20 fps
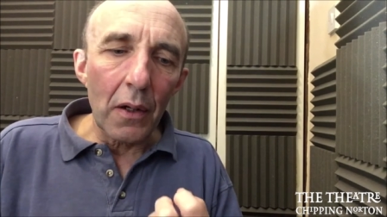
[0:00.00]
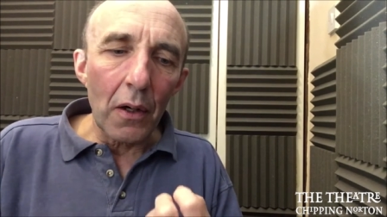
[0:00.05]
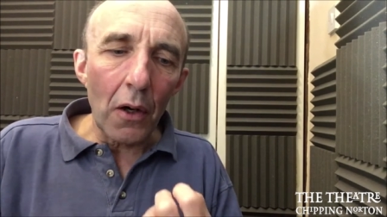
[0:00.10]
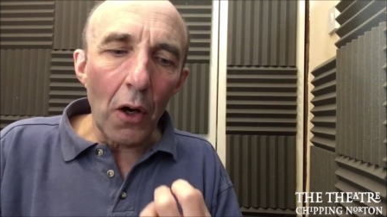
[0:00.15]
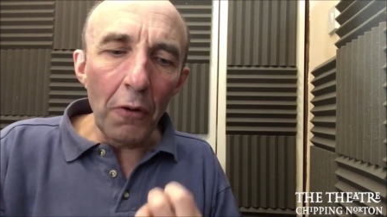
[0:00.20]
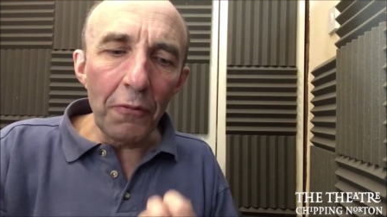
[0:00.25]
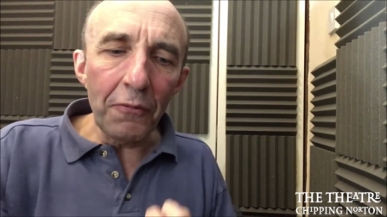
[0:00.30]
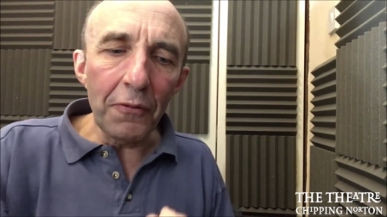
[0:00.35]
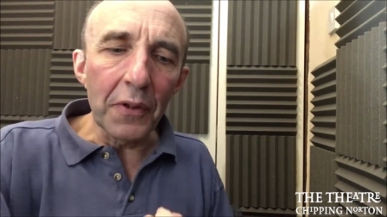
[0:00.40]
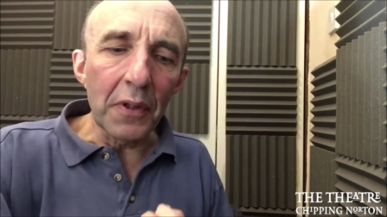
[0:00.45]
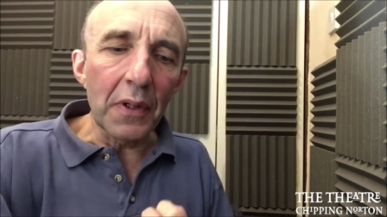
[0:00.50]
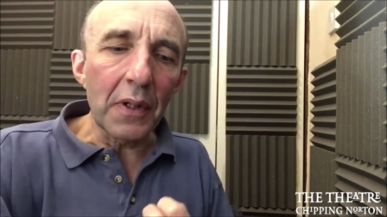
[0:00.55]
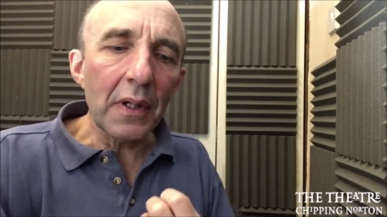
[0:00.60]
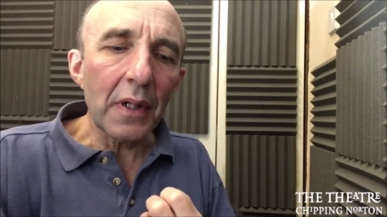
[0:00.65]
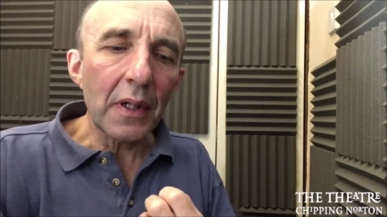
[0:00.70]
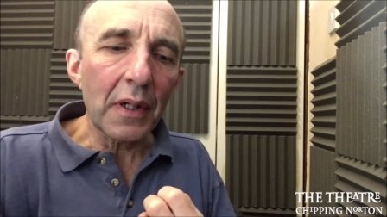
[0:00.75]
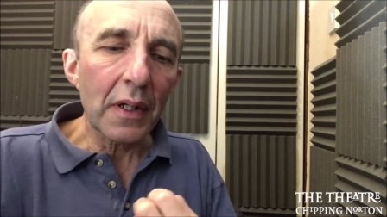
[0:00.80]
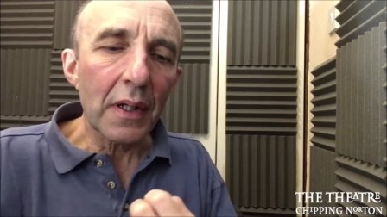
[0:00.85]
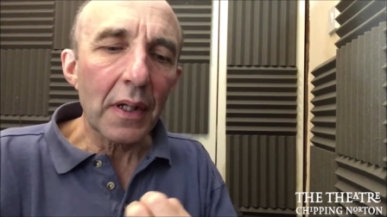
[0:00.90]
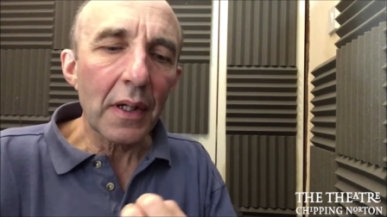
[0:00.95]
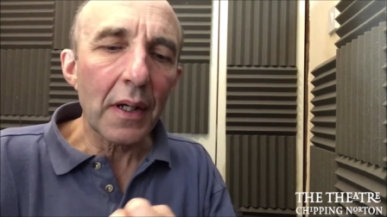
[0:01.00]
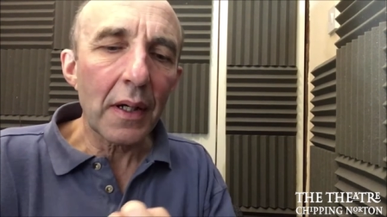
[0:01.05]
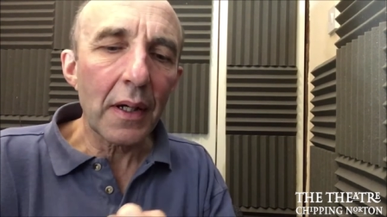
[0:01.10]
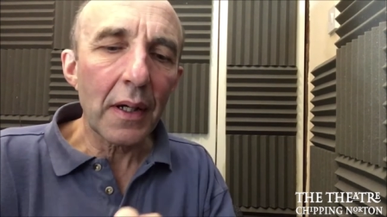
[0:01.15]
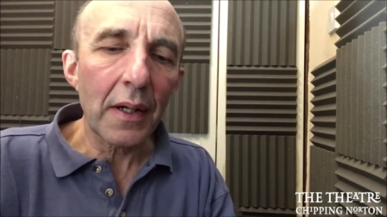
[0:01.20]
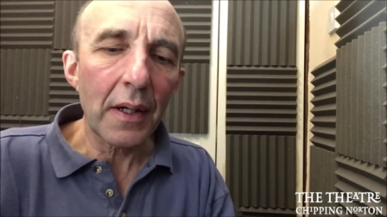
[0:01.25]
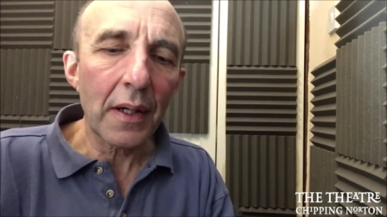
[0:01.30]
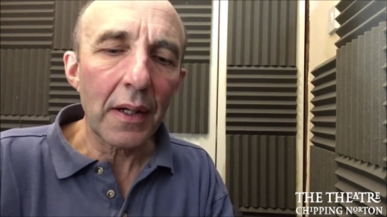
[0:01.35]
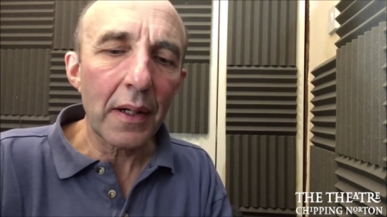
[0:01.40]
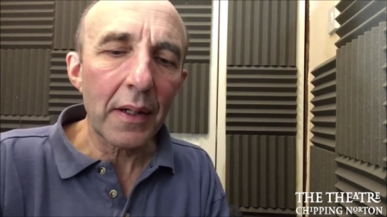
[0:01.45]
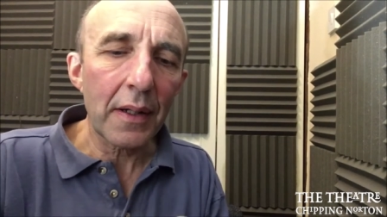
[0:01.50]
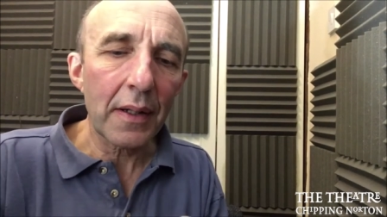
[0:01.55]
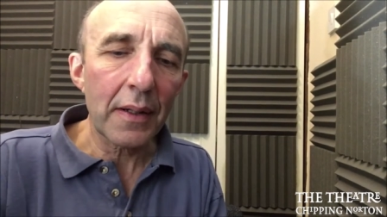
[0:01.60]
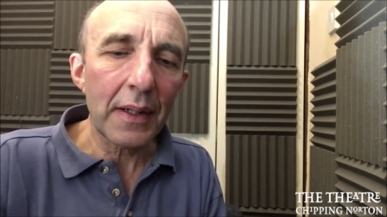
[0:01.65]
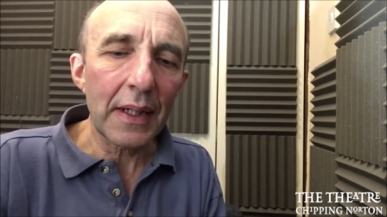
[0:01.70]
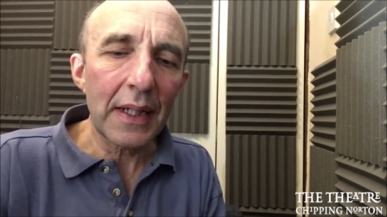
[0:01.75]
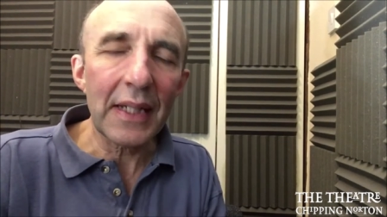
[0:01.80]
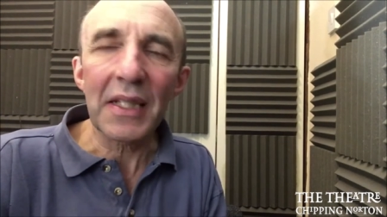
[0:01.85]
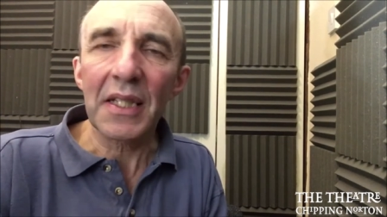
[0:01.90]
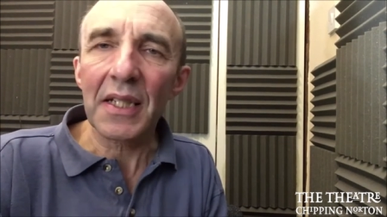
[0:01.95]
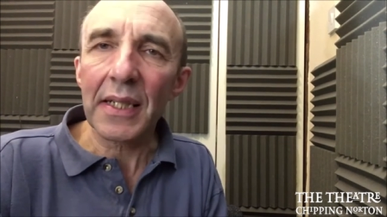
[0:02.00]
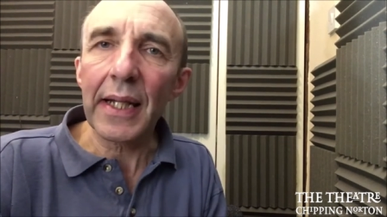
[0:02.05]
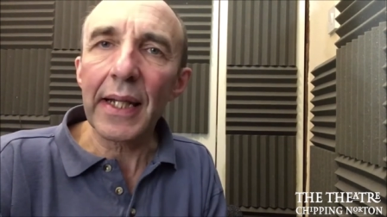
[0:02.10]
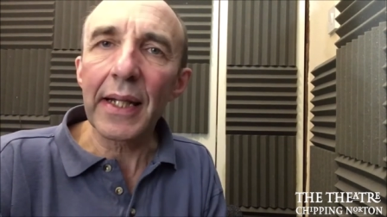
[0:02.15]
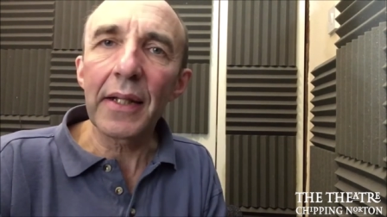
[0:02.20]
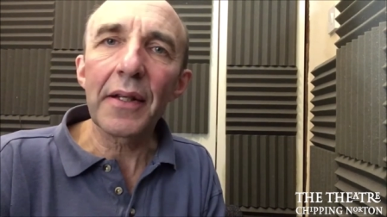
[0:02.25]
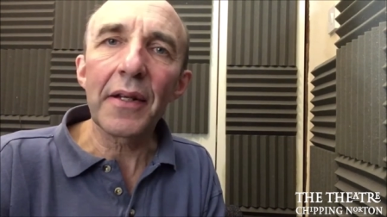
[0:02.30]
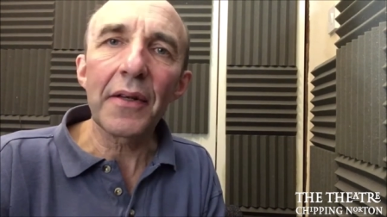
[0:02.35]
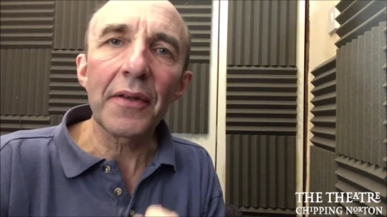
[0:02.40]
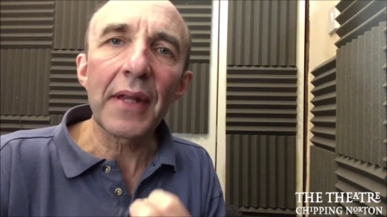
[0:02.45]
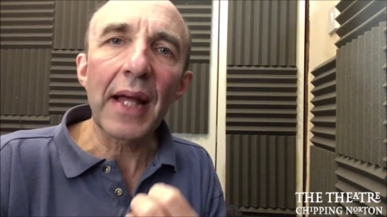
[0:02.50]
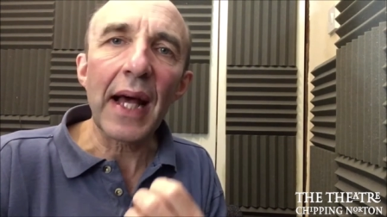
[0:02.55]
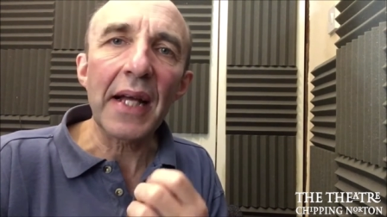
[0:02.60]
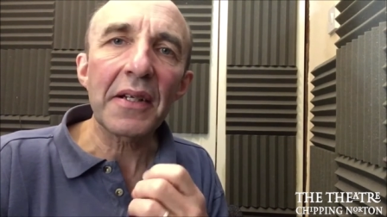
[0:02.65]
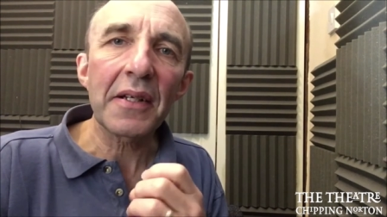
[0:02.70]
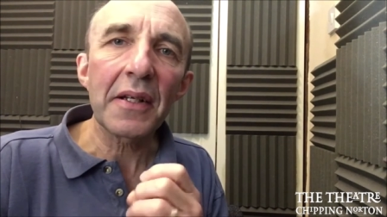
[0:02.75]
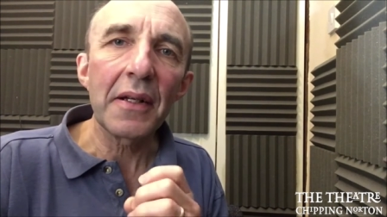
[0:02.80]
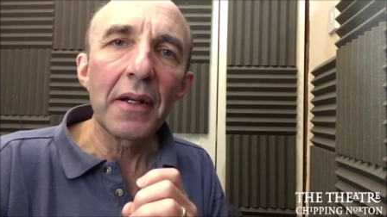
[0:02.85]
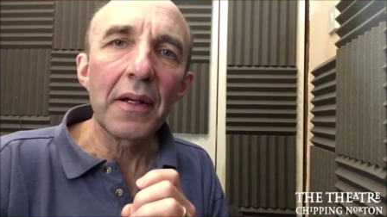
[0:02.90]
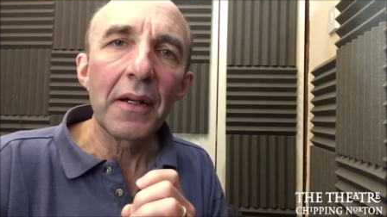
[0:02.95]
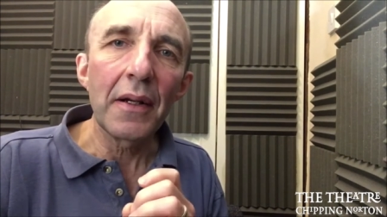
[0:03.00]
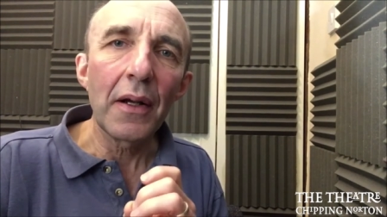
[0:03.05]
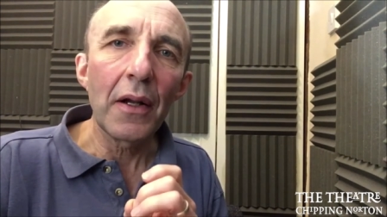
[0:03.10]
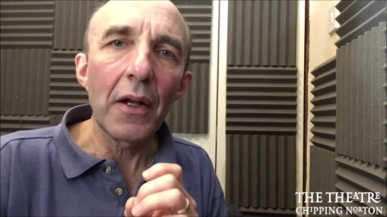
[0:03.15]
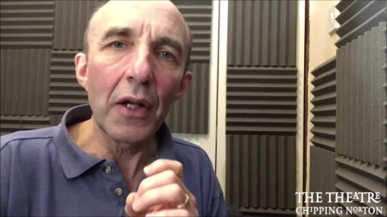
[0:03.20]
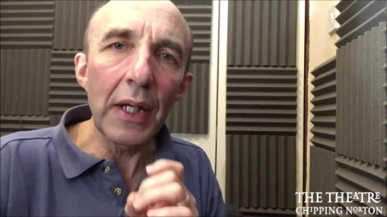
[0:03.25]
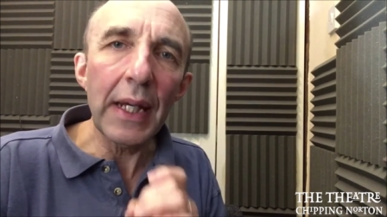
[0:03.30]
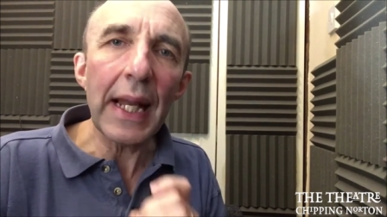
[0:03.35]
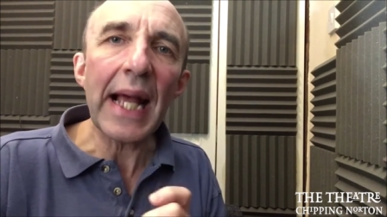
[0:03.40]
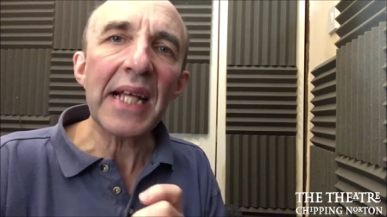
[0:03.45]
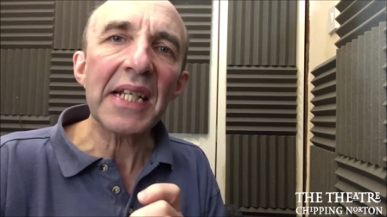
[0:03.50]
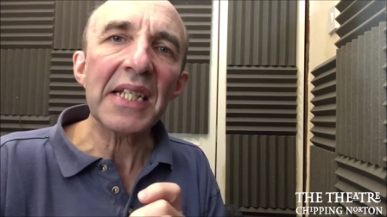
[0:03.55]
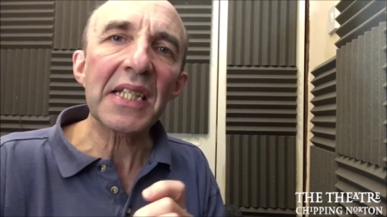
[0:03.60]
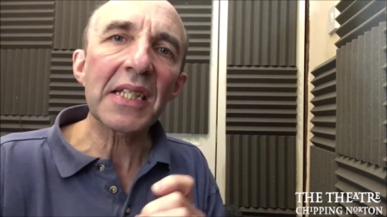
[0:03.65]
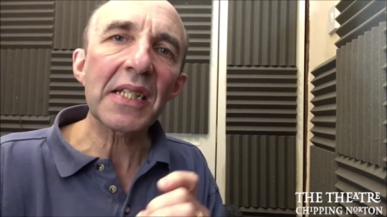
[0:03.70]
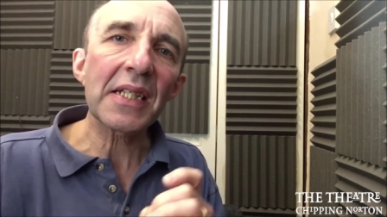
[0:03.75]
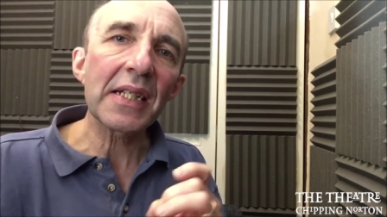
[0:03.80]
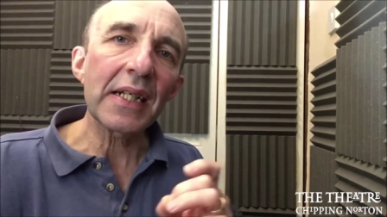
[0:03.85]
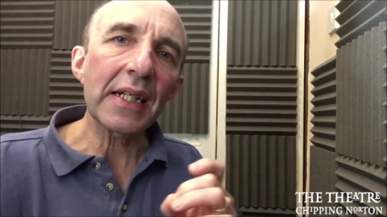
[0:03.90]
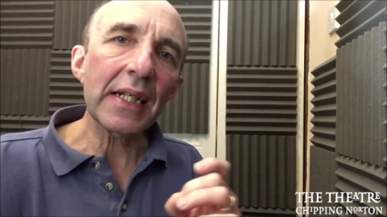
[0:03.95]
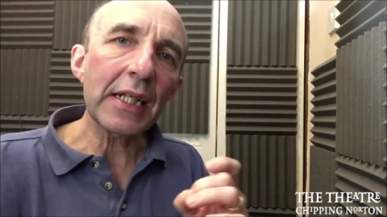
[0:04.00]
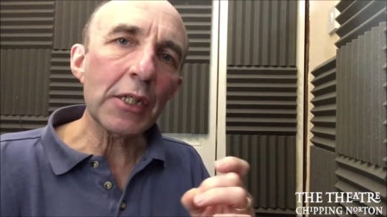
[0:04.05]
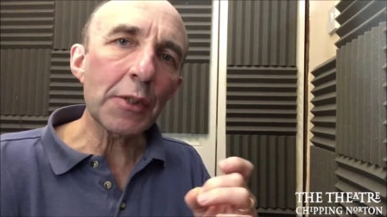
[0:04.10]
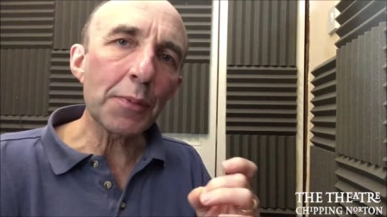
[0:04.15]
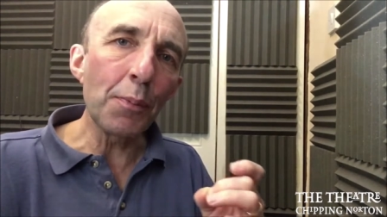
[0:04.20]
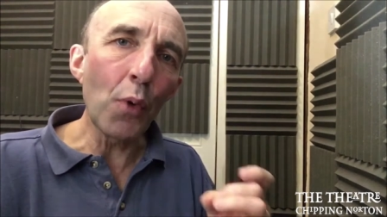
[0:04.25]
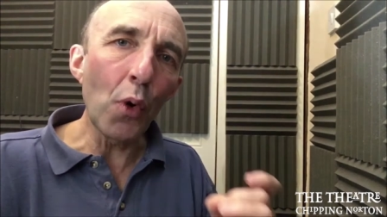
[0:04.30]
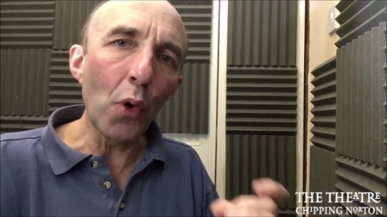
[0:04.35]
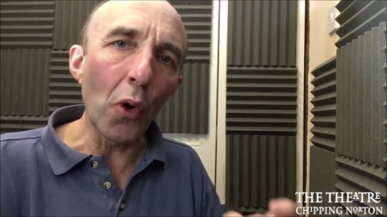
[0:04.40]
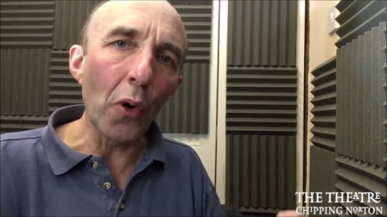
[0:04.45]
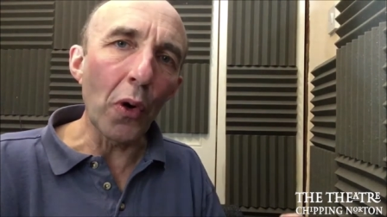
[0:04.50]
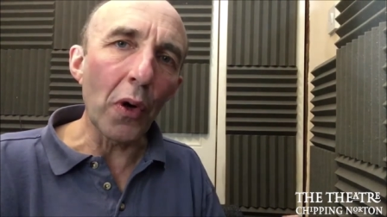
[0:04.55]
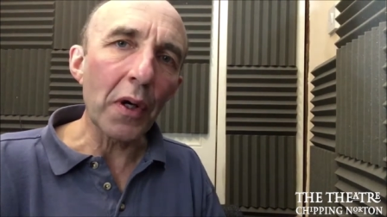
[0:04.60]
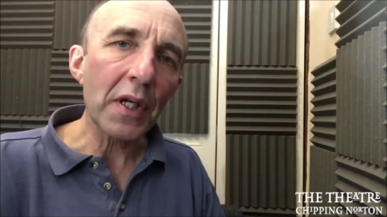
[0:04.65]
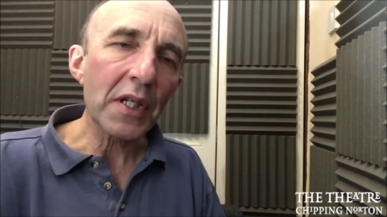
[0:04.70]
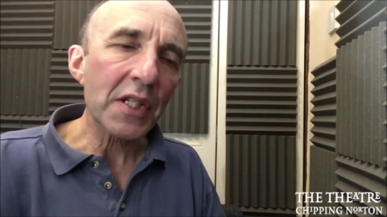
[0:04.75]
Often it's said that less is more.